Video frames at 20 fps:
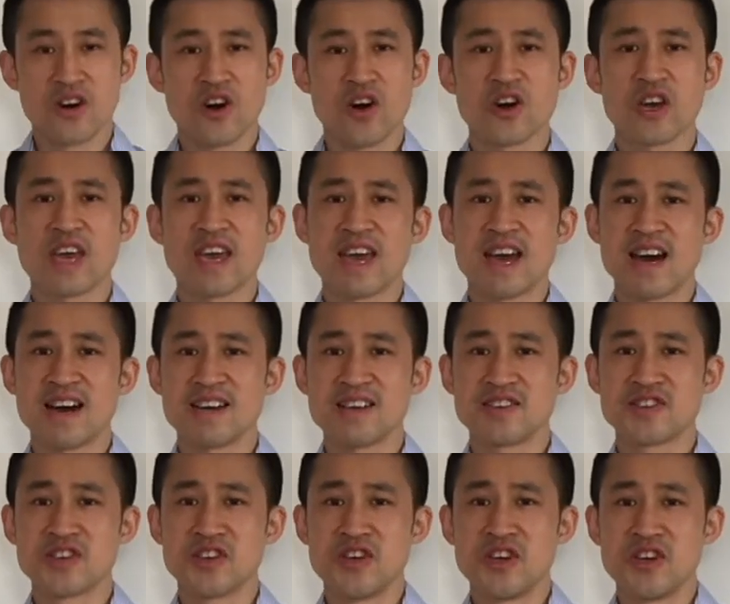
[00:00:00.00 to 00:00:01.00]
Okay
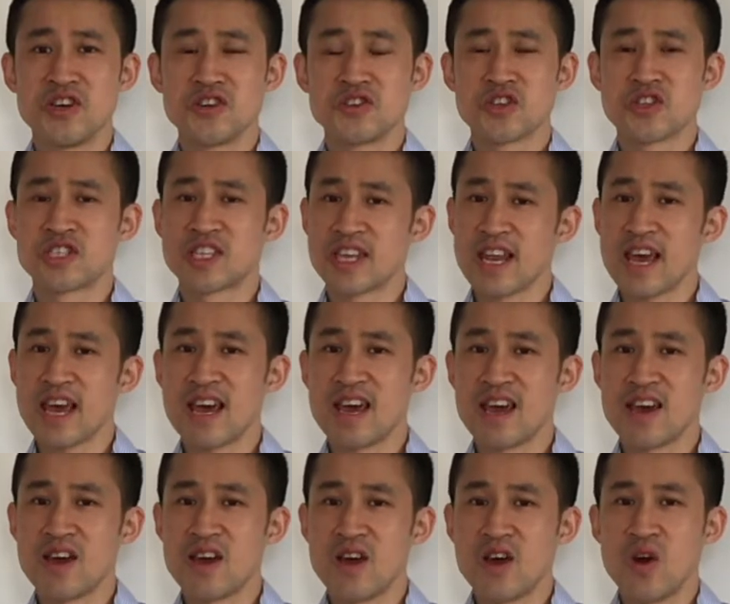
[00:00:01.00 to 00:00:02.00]
guys, so
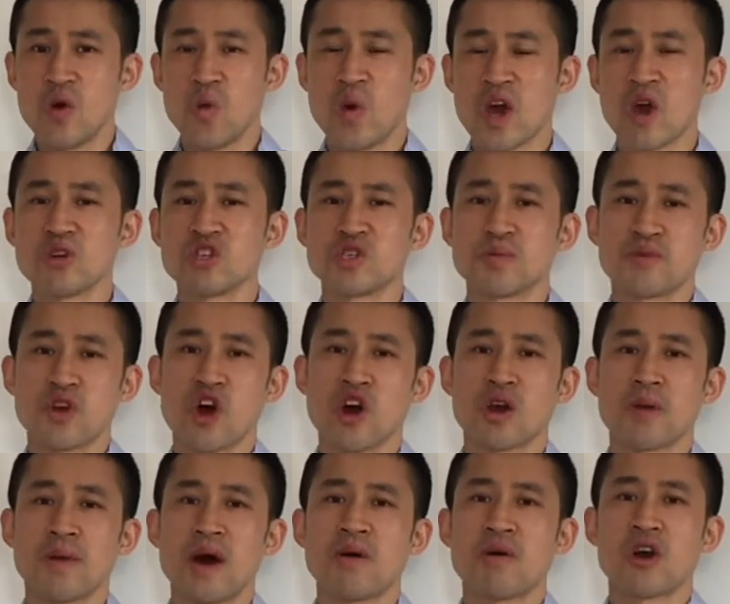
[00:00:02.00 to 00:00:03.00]
today we're going to be talking
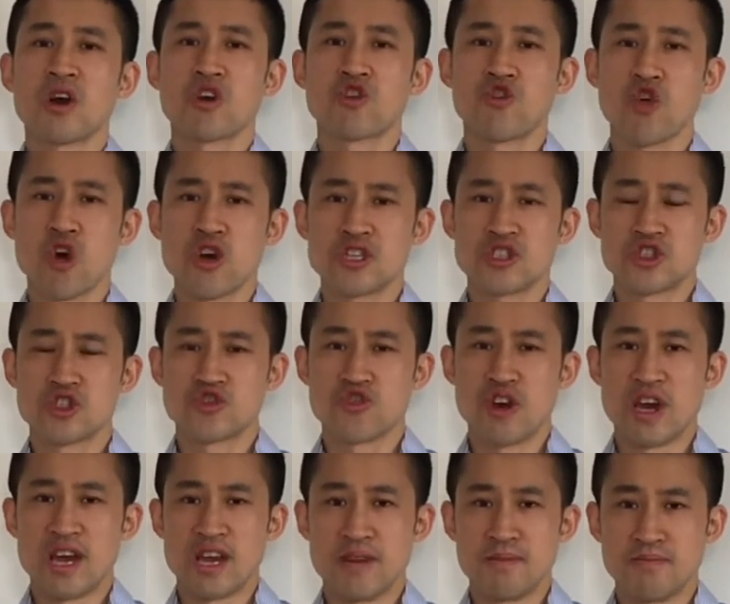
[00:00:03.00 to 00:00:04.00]
about groin
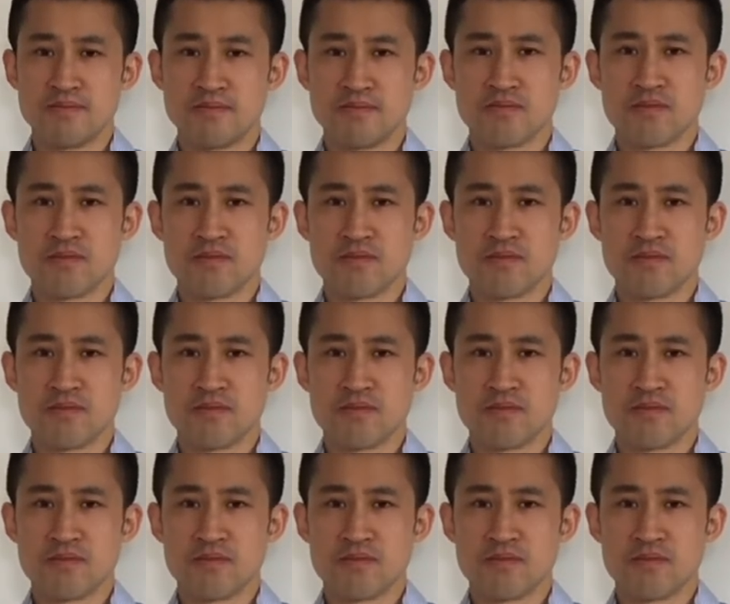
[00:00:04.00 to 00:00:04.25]
strain.